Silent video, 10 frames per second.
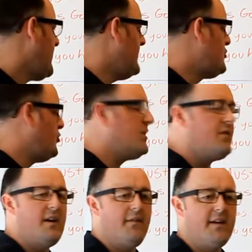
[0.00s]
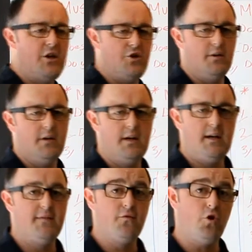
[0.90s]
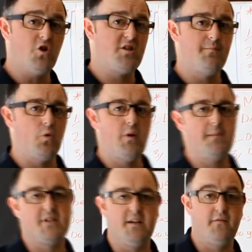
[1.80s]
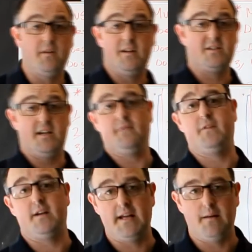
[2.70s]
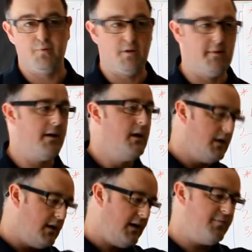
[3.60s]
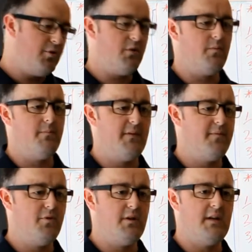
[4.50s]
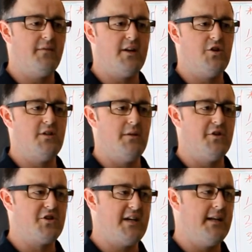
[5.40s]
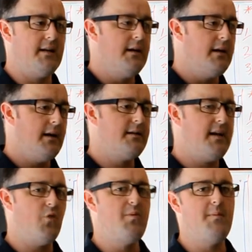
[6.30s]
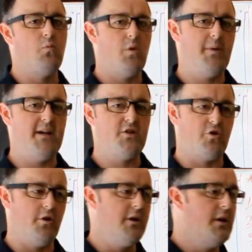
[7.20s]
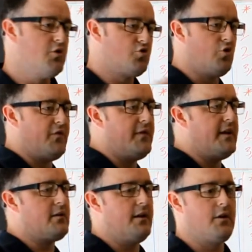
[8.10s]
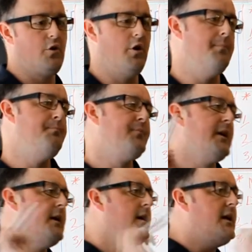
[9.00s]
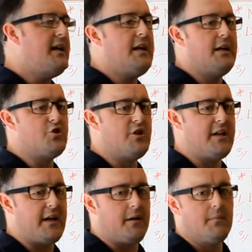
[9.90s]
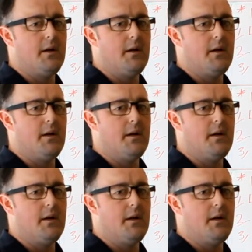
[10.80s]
intuitive navigation. If you've got a simple website for, let's say, for again a plumber, if you put the navigation down the side and tell people what page they're on, so if they're clicking on heating engineering,